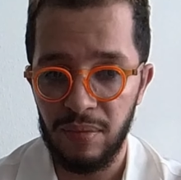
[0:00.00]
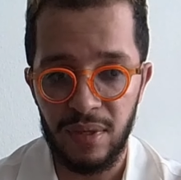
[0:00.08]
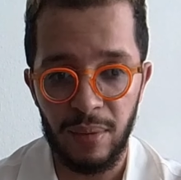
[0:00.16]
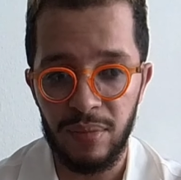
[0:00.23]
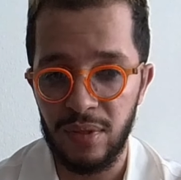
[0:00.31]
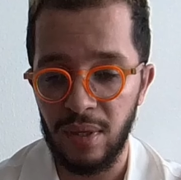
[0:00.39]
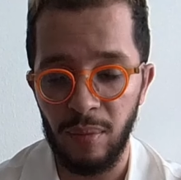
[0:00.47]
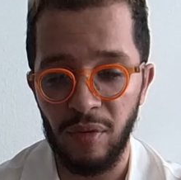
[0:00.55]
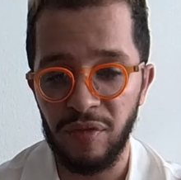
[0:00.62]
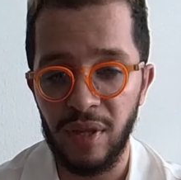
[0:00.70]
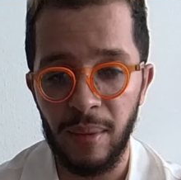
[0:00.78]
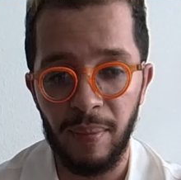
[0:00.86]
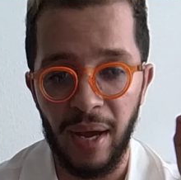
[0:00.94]
some
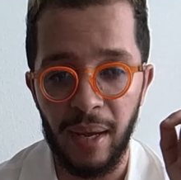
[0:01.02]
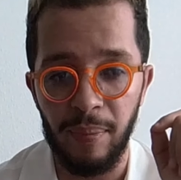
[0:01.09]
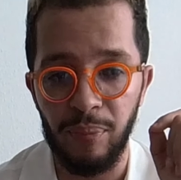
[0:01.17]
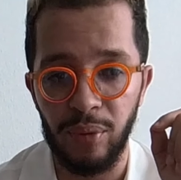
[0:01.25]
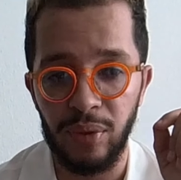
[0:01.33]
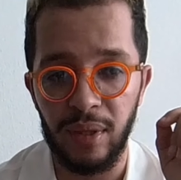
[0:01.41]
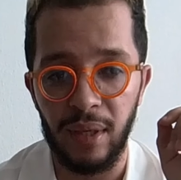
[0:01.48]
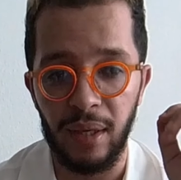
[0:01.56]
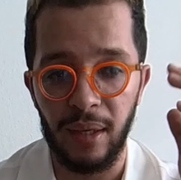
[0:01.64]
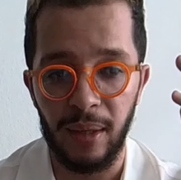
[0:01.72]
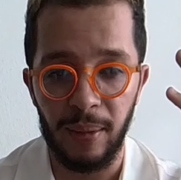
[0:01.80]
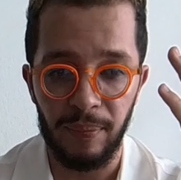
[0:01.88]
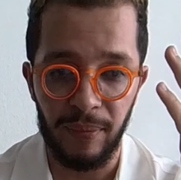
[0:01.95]
of them I put
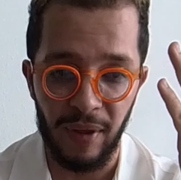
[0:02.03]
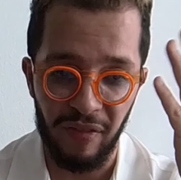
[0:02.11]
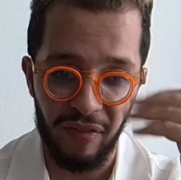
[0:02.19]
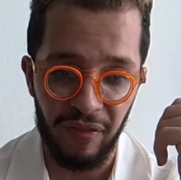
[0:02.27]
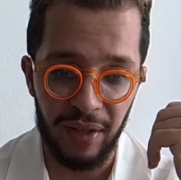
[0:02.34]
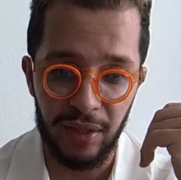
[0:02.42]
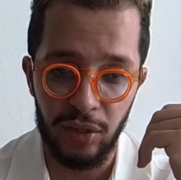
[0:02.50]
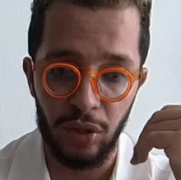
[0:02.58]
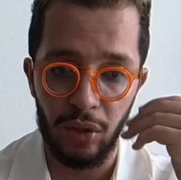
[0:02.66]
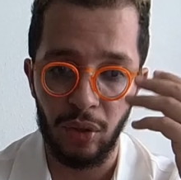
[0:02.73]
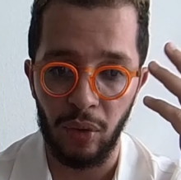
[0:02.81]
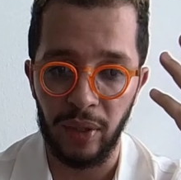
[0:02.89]
a filter,